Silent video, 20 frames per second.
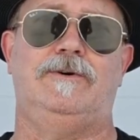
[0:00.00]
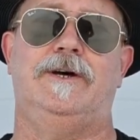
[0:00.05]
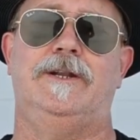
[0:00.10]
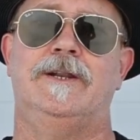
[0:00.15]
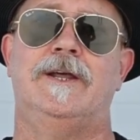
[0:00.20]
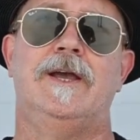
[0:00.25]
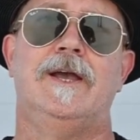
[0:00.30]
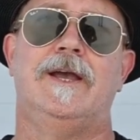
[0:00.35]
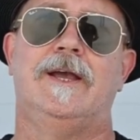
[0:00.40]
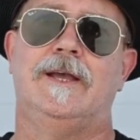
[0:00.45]

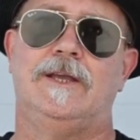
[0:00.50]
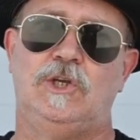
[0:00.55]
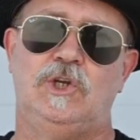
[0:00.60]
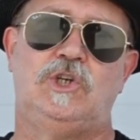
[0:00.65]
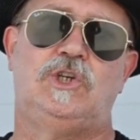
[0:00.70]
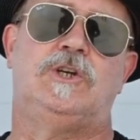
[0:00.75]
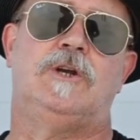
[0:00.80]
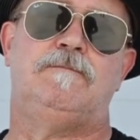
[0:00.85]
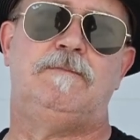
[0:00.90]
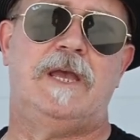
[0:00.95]
one, you
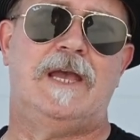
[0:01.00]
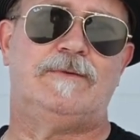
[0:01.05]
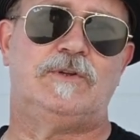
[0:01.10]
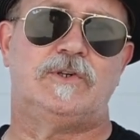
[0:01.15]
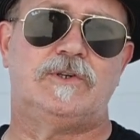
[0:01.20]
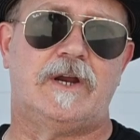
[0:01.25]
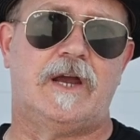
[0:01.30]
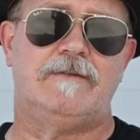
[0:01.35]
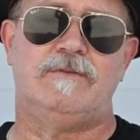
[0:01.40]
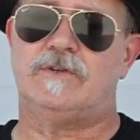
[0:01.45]
should be able
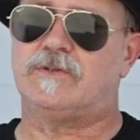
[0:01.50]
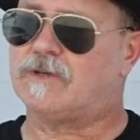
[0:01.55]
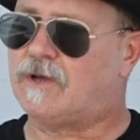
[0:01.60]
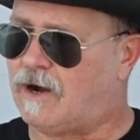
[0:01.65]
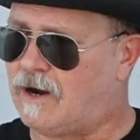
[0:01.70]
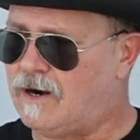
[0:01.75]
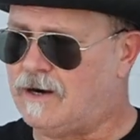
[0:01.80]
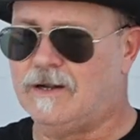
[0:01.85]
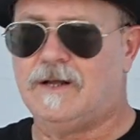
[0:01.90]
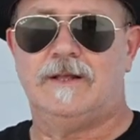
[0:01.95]
to drive this
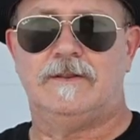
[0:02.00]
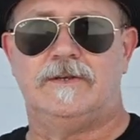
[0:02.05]
car.